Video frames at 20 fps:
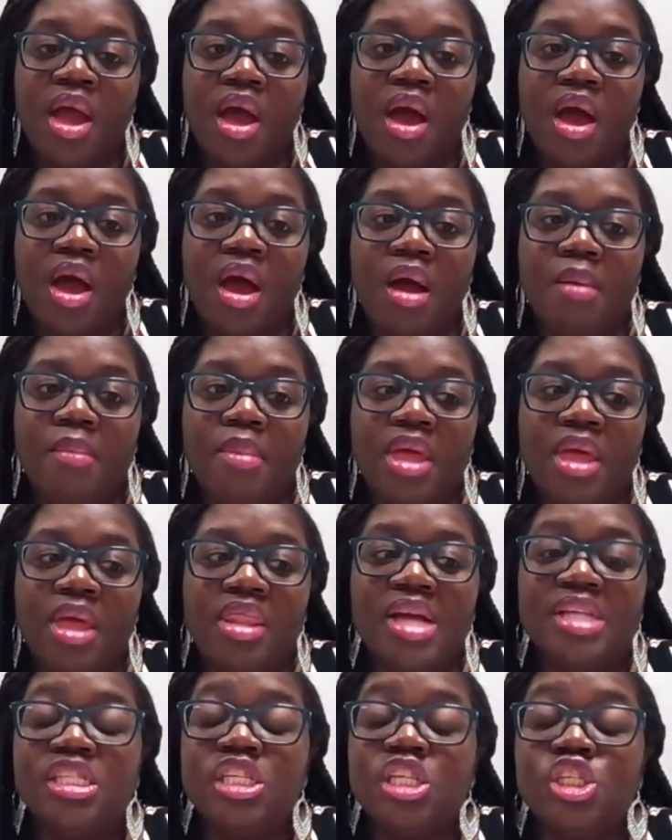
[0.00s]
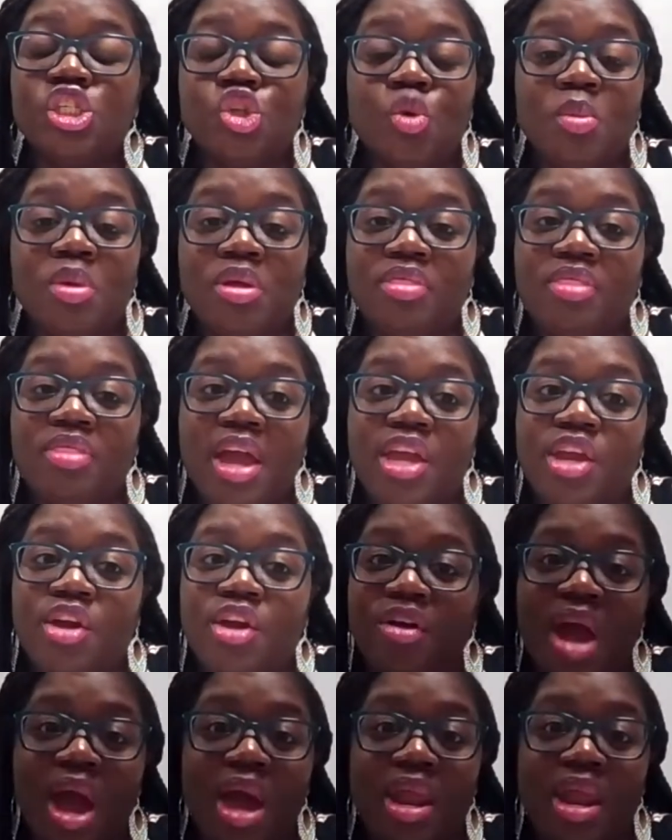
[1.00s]
And that's assuming that you're
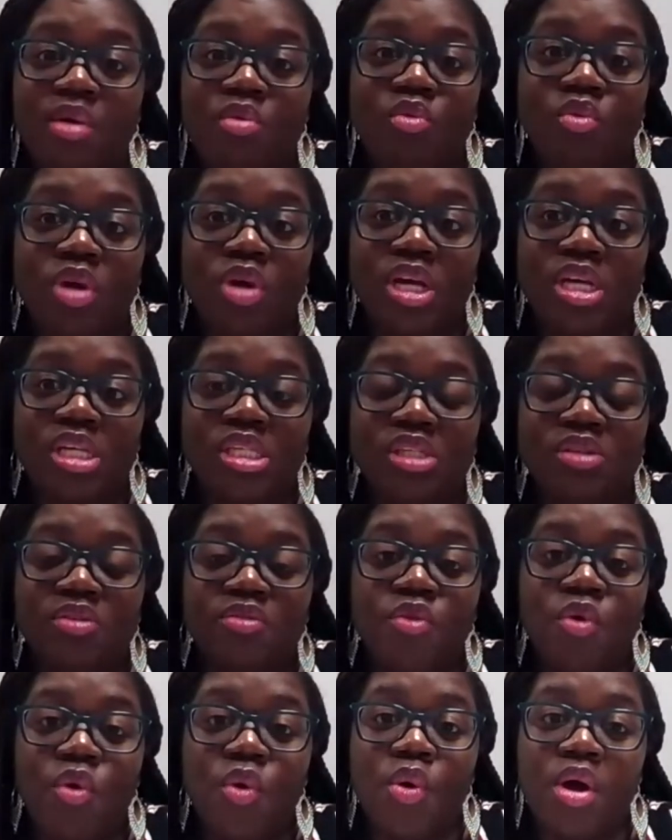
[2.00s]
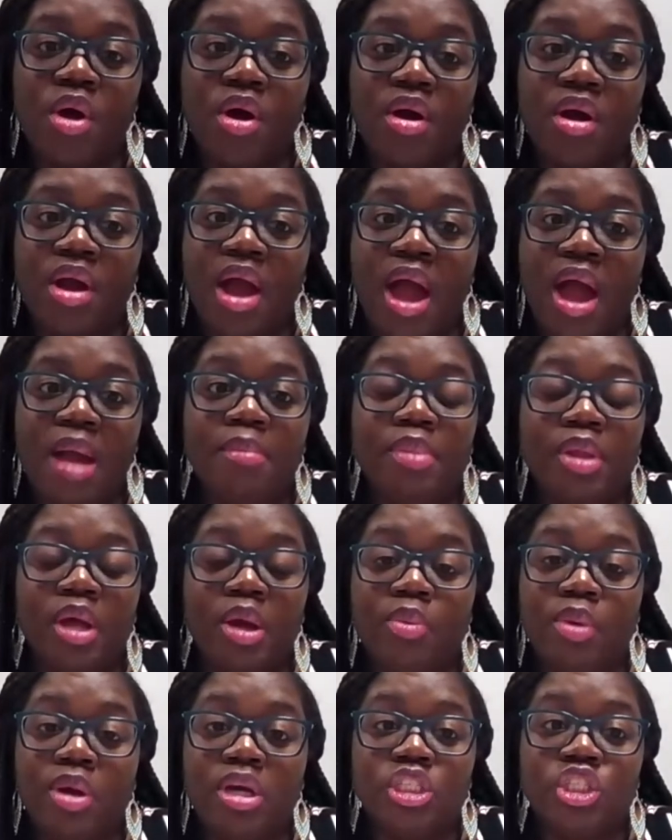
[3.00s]
not at risk for high
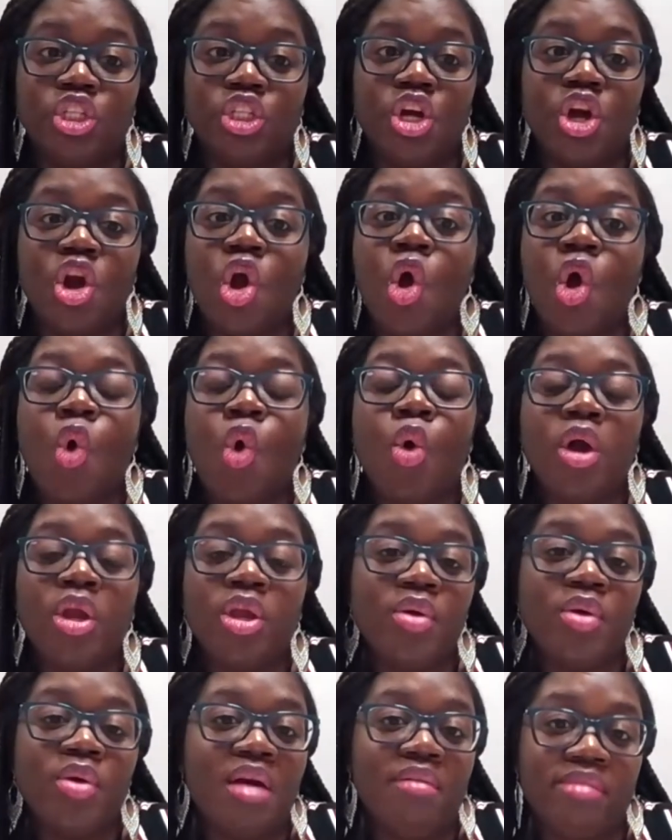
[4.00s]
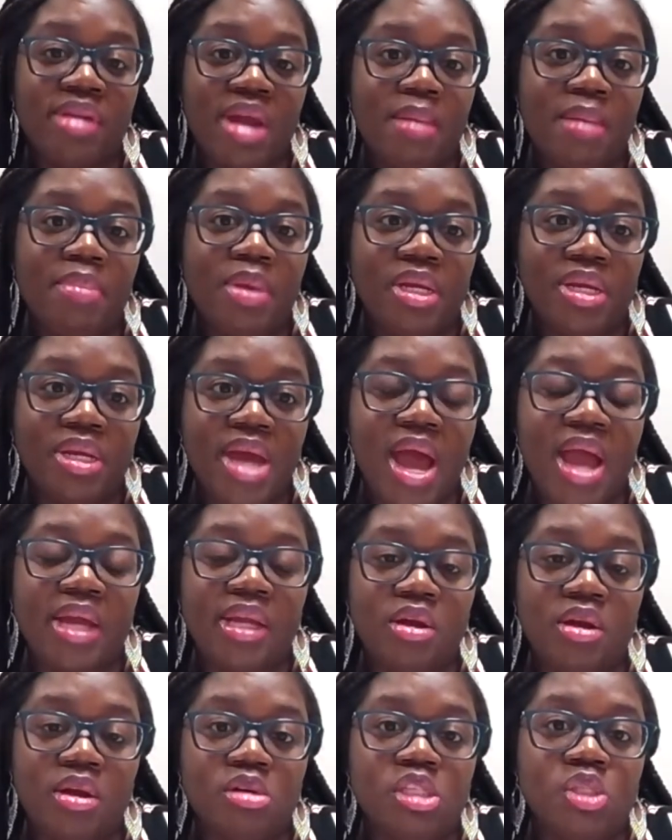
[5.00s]
blood pressure or you have not been
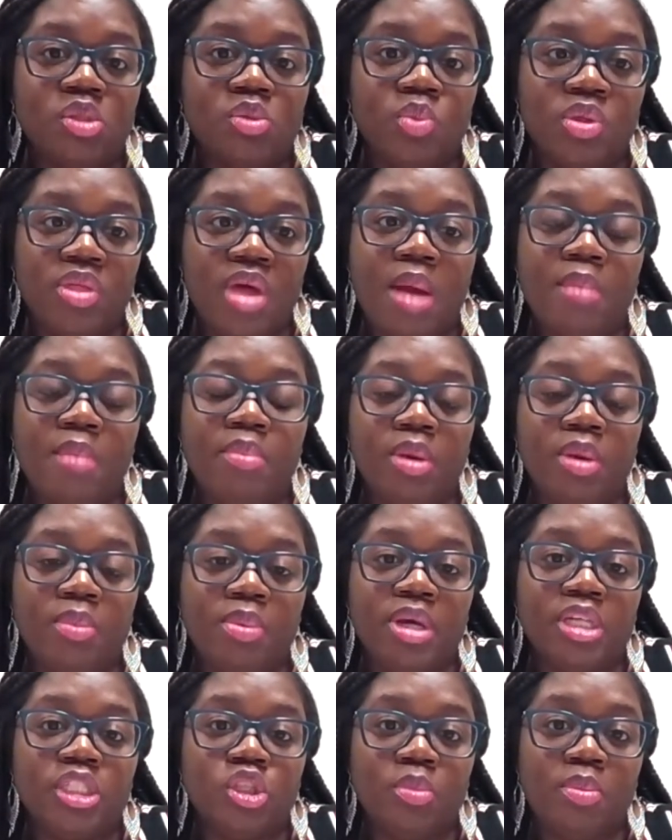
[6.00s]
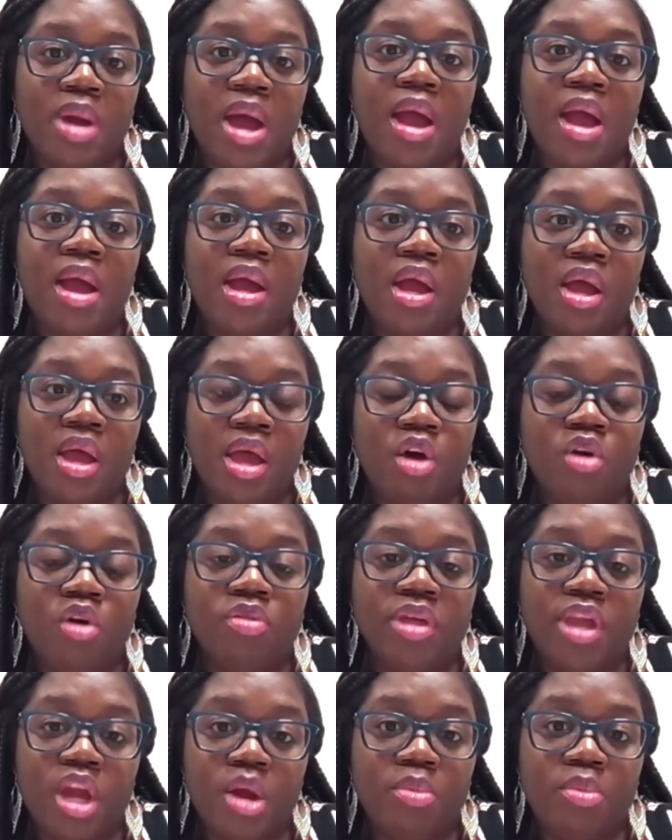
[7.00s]
diagnosed with high blood pressure by a
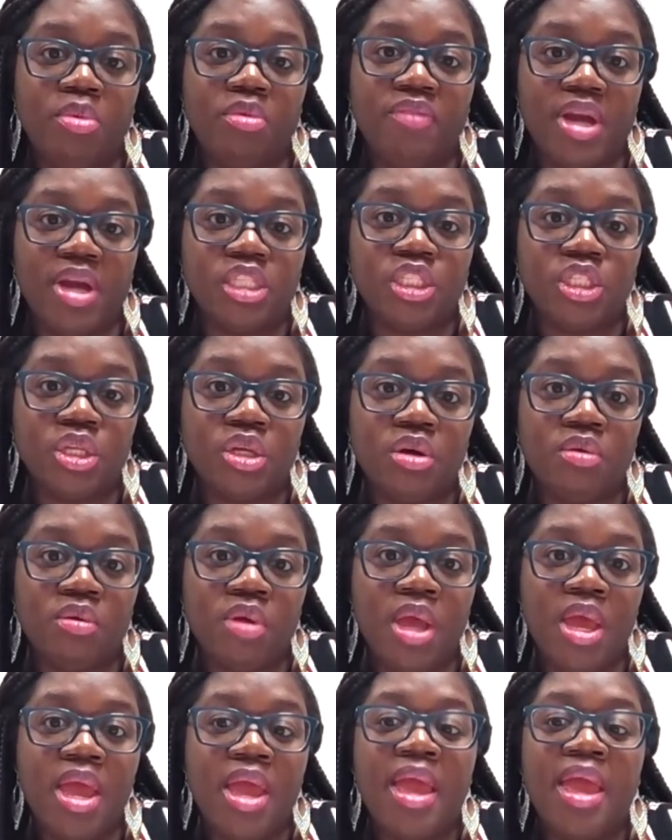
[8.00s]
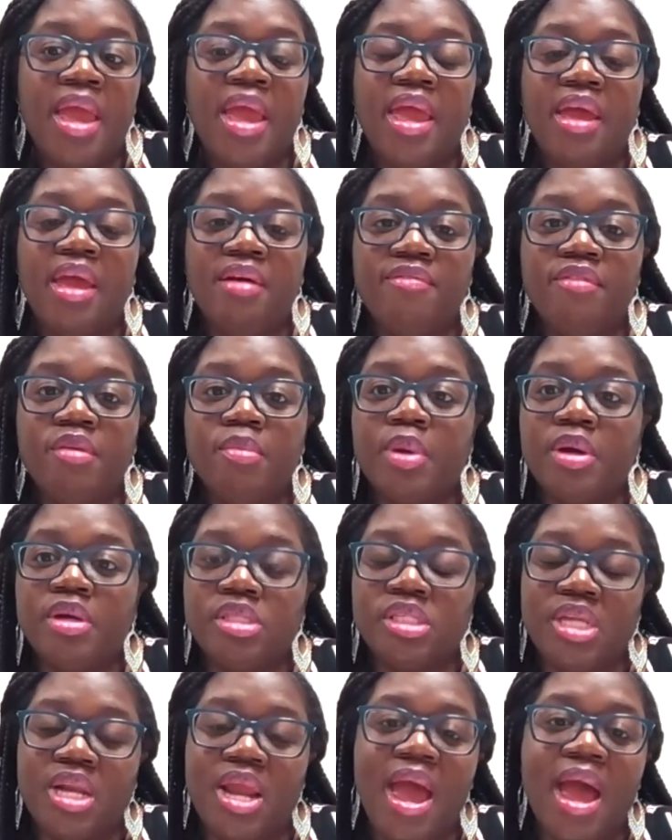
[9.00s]
healthcare professional. If a
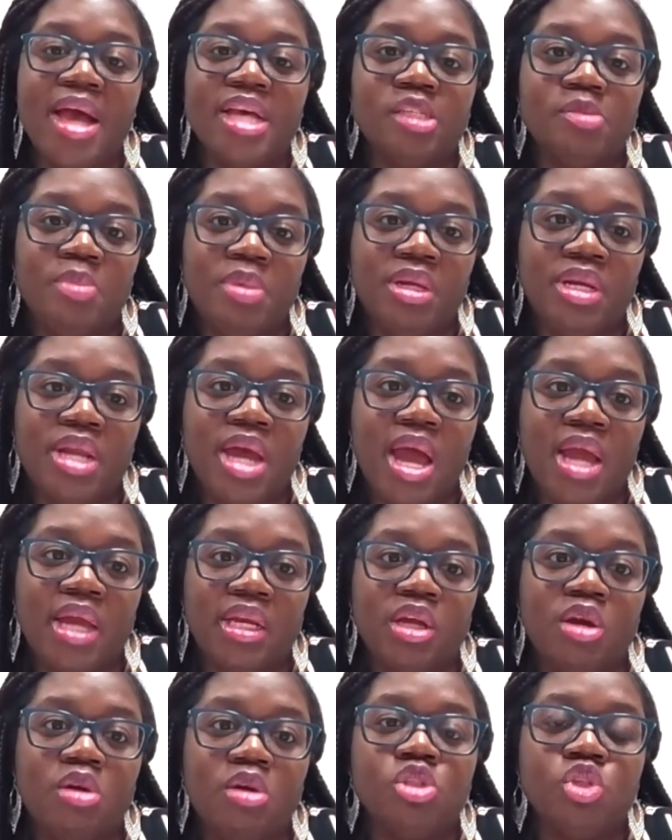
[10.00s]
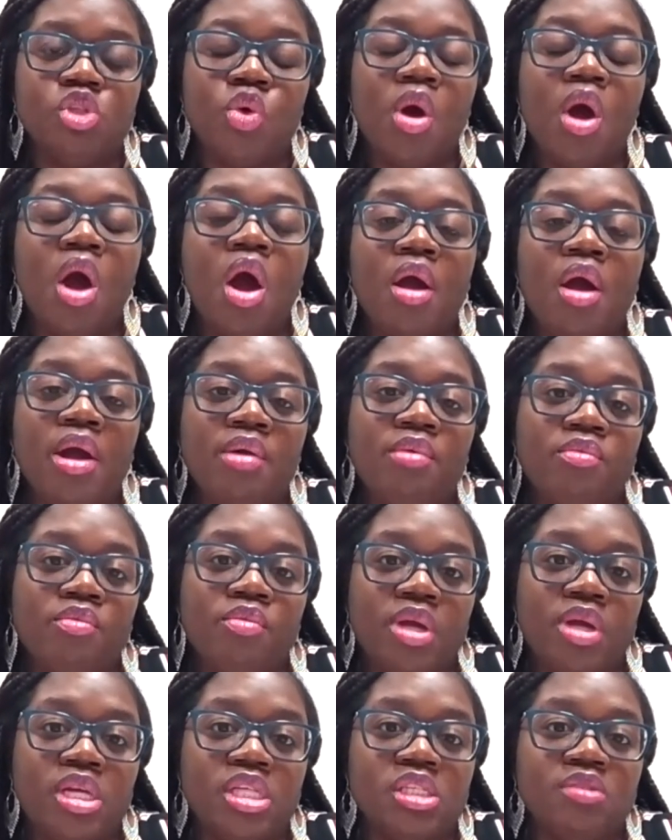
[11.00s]
person has been diagnosed or are at
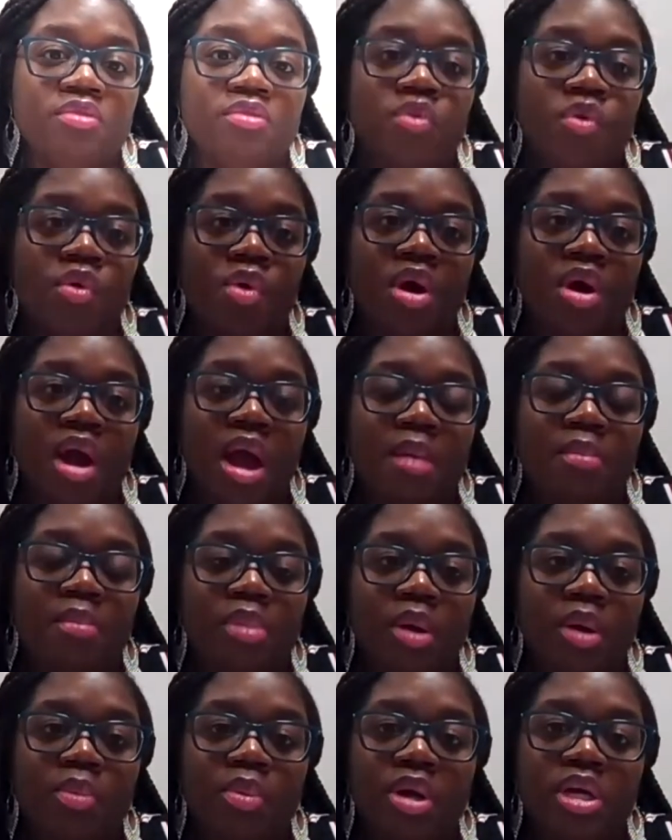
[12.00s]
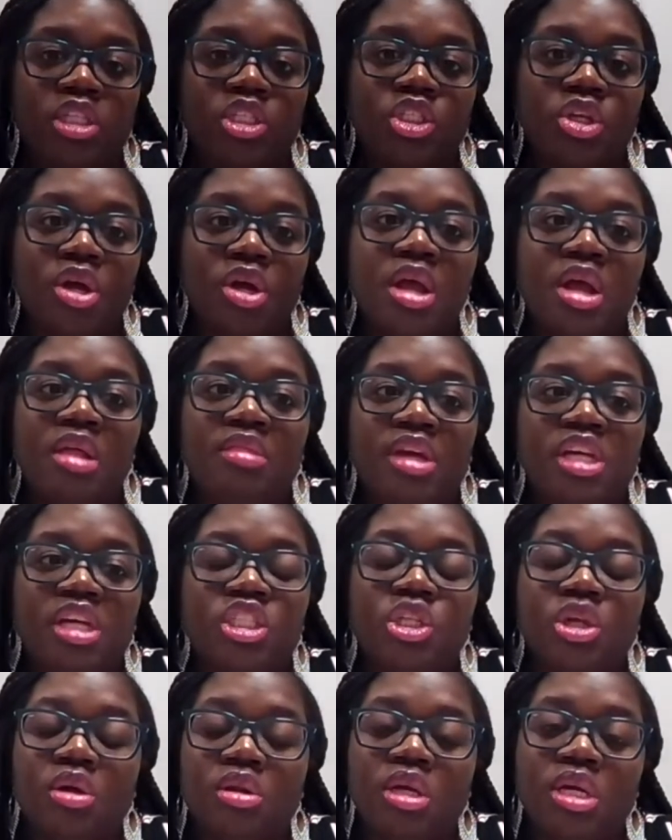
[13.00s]
risk for high blood pressure, they
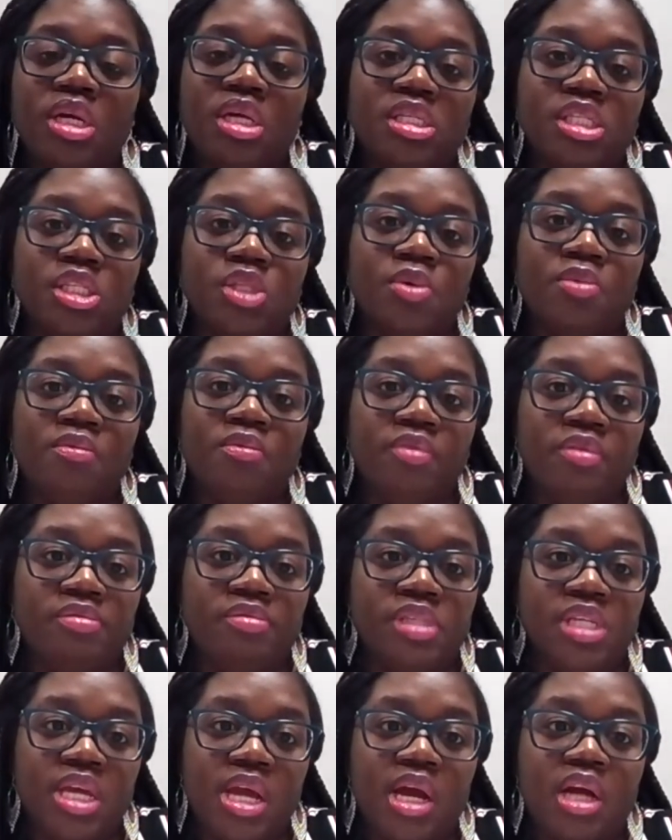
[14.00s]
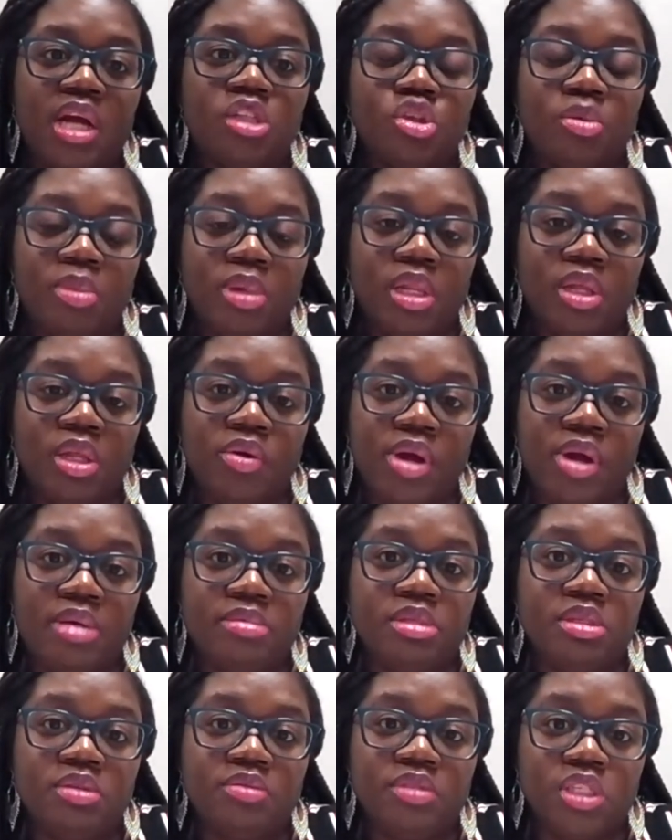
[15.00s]
should only consume 1,500
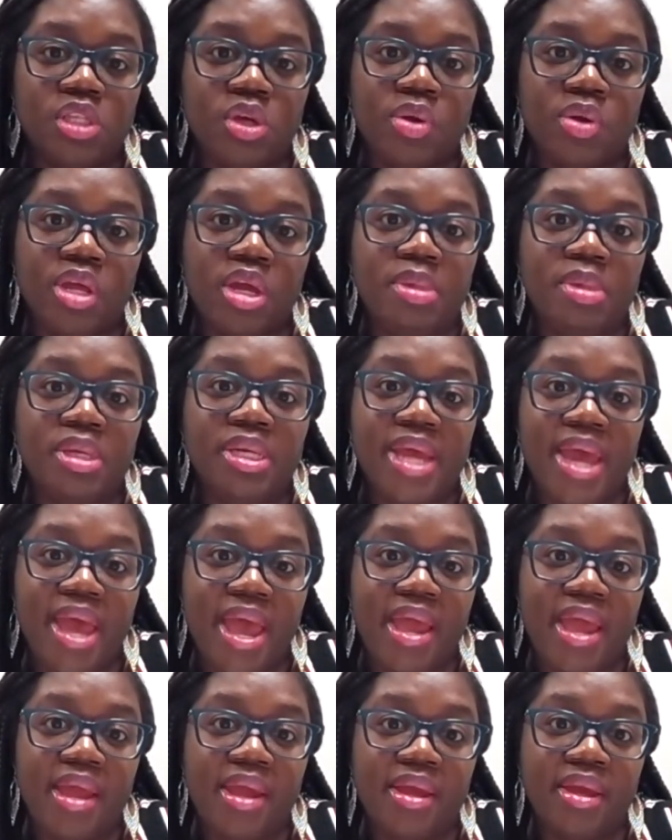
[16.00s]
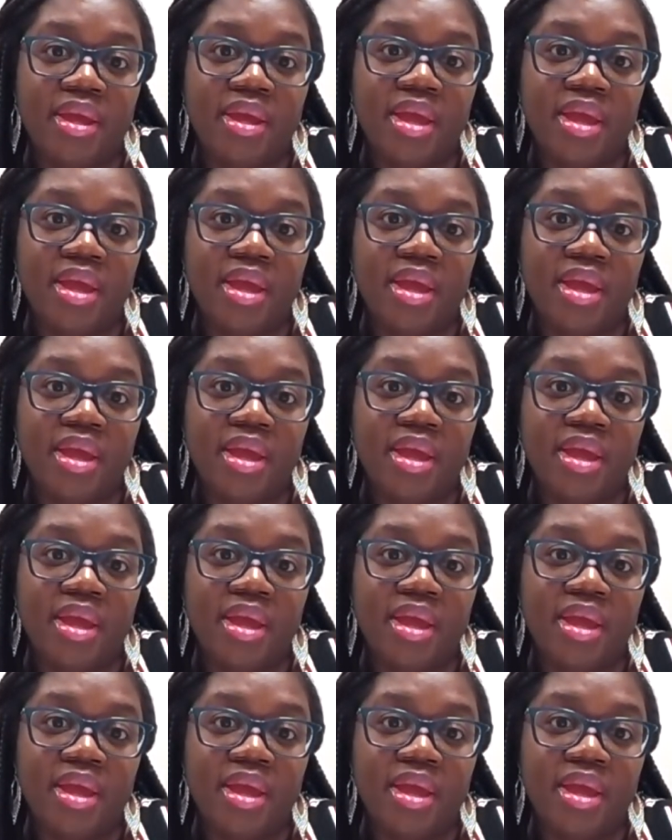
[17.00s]
milligrams of sodium a day.